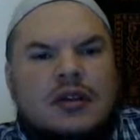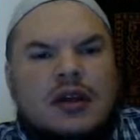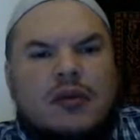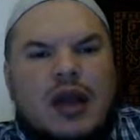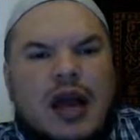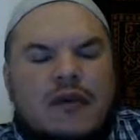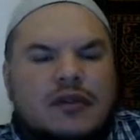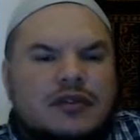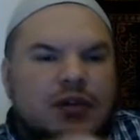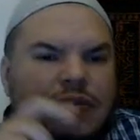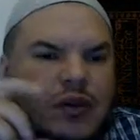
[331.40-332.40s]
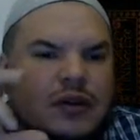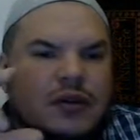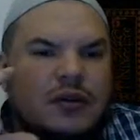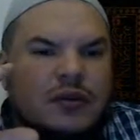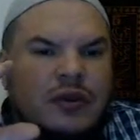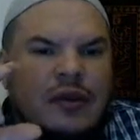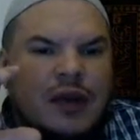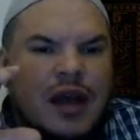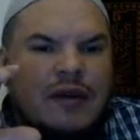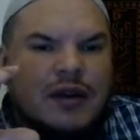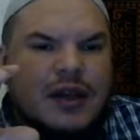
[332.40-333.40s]
then we have
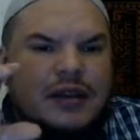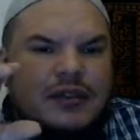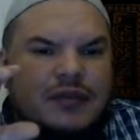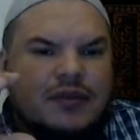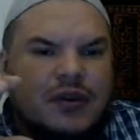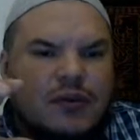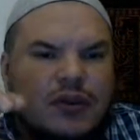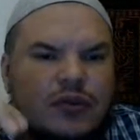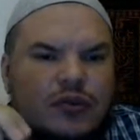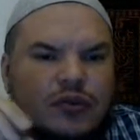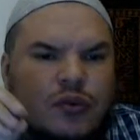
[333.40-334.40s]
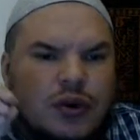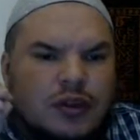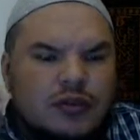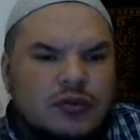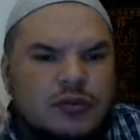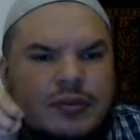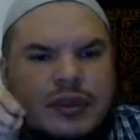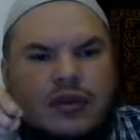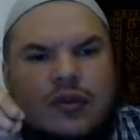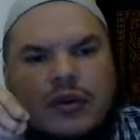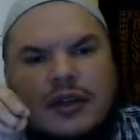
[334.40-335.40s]
a case of someone who's going to be
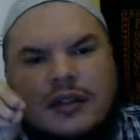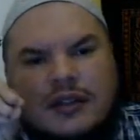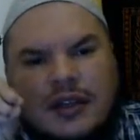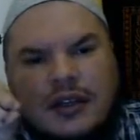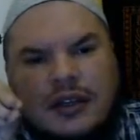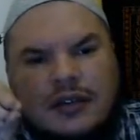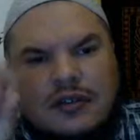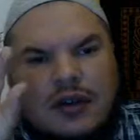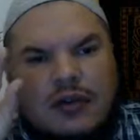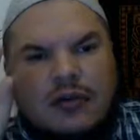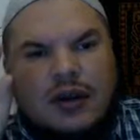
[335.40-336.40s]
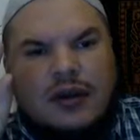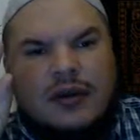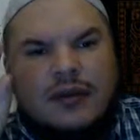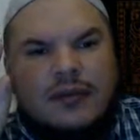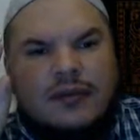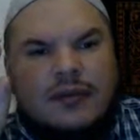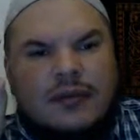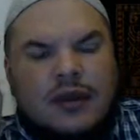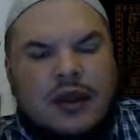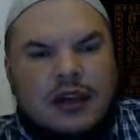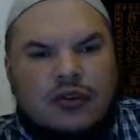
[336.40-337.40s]
oriented in a certain way,
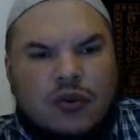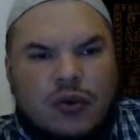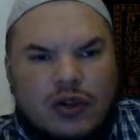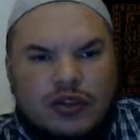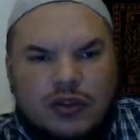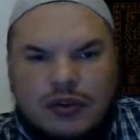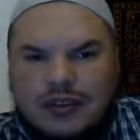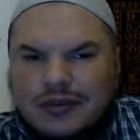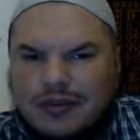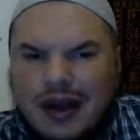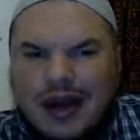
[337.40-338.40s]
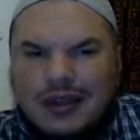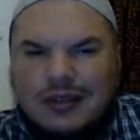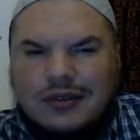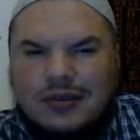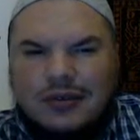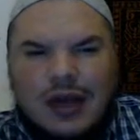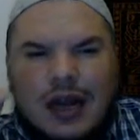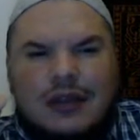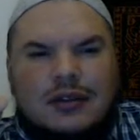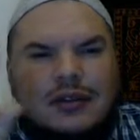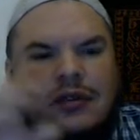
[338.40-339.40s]
is going to respond to
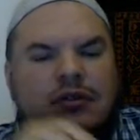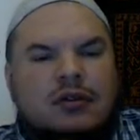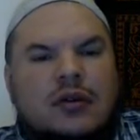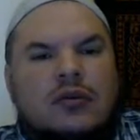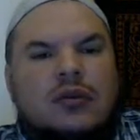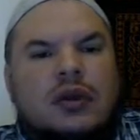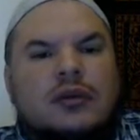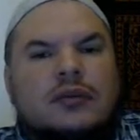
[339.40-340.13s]
reality in a certain way.